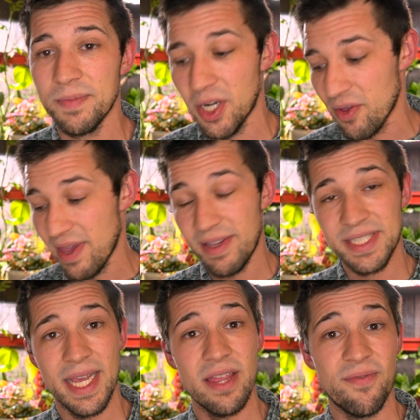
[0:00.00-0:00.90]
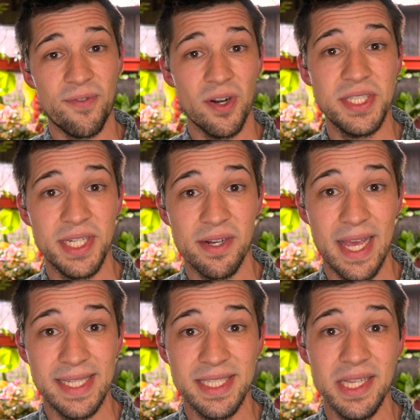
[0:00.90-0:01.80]
You know, they say the first year
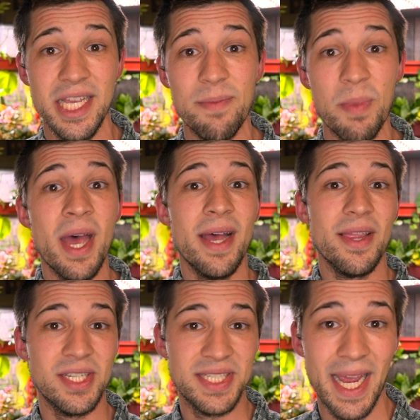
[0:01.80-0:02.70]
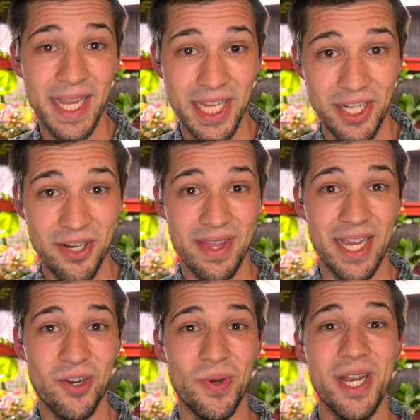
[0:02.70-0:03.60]
they sleep, the second year they
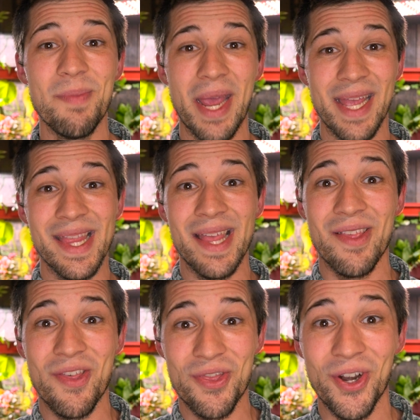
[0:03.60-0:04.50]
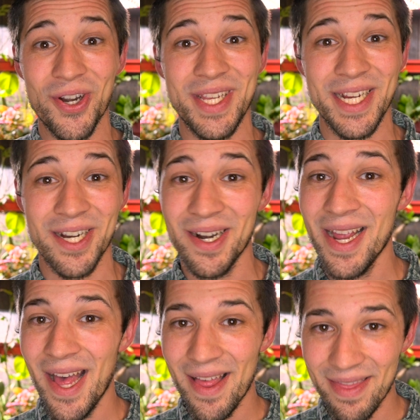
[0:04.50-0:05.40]
creep, and then the third year
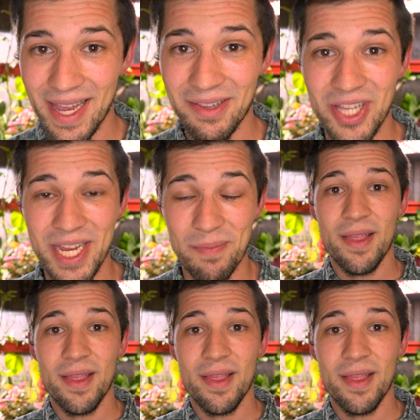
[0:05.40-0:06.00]
they leap.